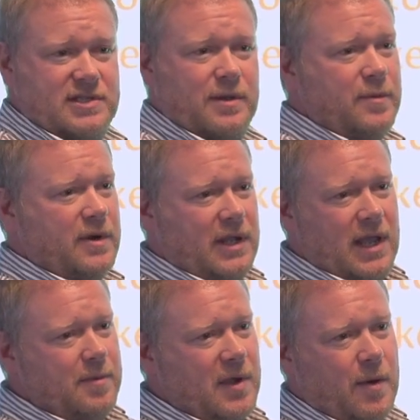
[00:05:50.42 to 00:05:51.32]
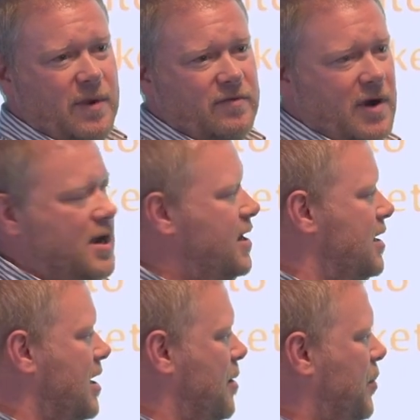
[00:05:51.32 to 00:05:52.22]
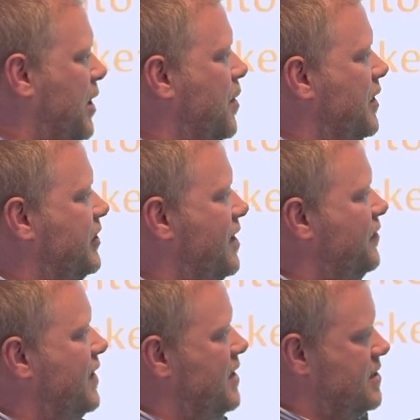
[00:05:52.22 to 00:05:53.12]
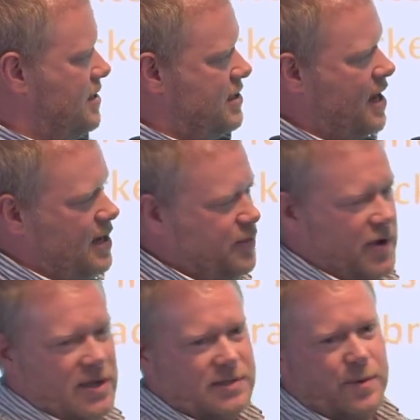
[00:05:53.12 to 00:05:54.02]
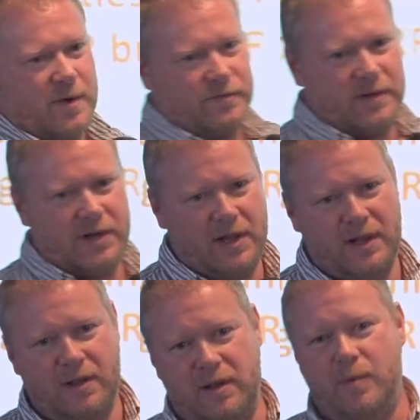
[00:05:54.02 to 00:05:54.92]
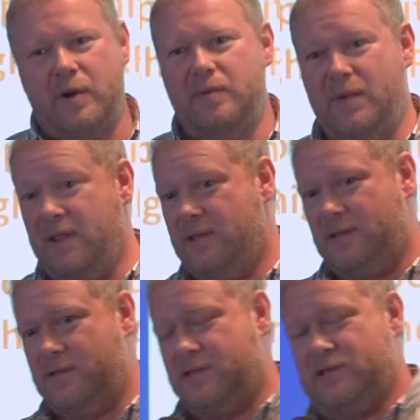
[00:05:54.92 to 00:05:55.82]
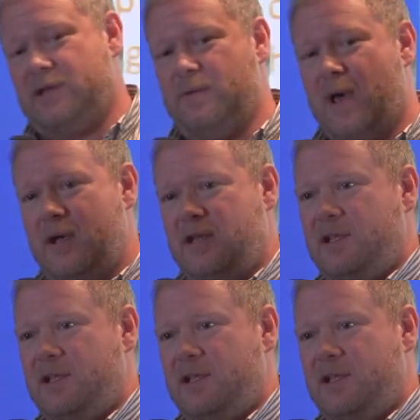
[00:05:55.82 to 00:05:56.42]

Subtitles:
you still want to keep going, right? But you want to shift it into this enterprise quadrant, and you want to, and to do that, you